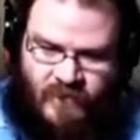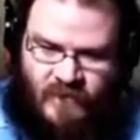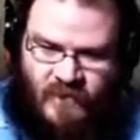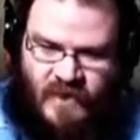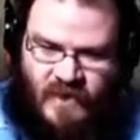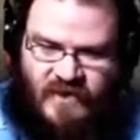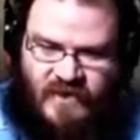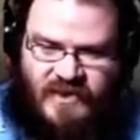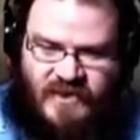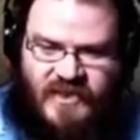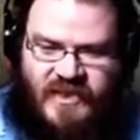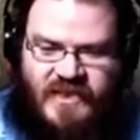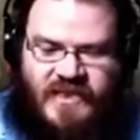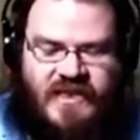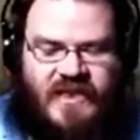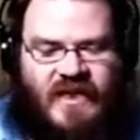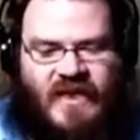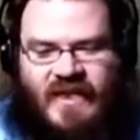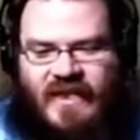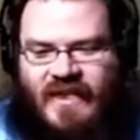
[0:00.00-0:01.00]
It's just
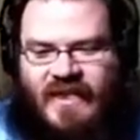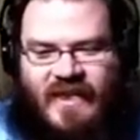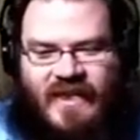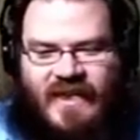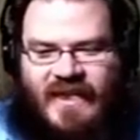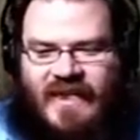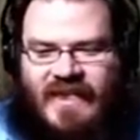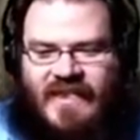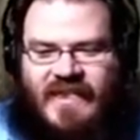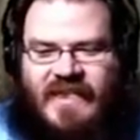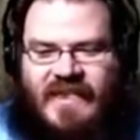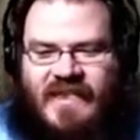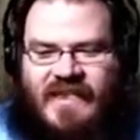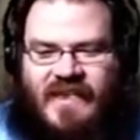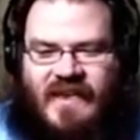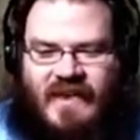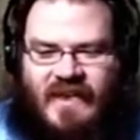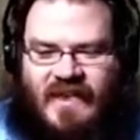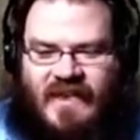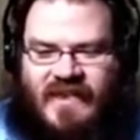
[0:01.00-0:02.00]
a it's
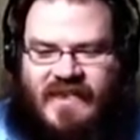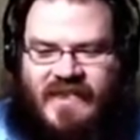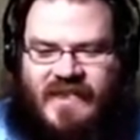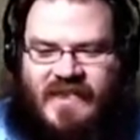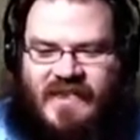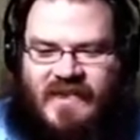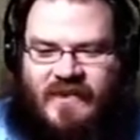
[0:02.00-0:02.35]
just a